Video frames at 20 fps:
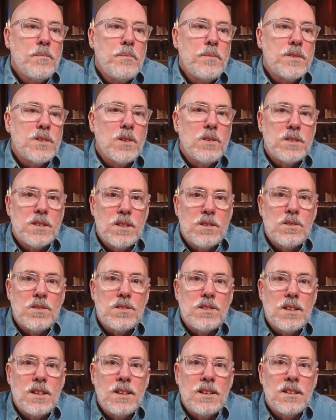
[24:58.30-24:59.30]
So it's
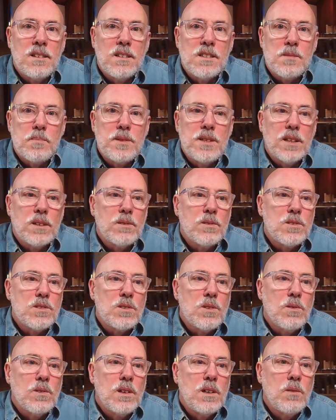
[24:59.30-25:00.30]
interesting in this particular
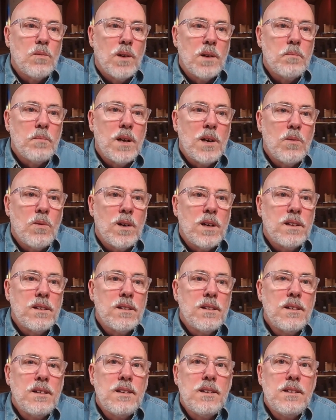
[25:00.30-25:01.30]
story, one by
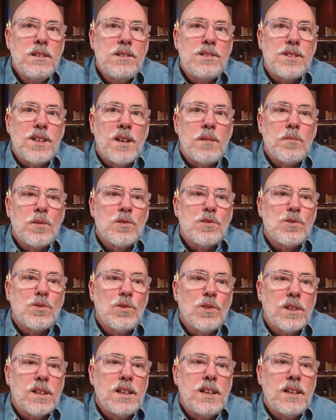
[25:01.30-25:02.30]
one, Samuel's
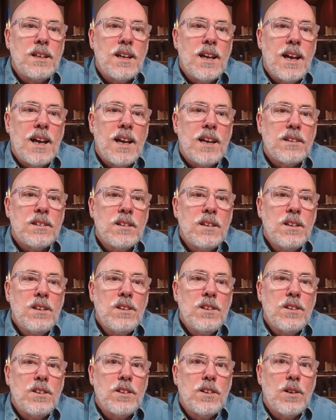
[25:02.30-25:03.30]
looking at
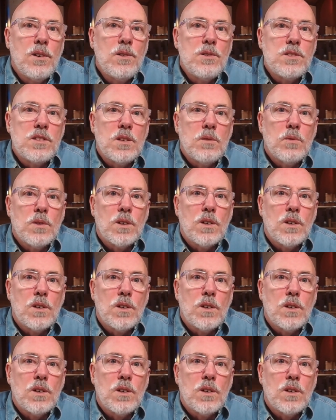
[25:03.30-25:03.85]
those that were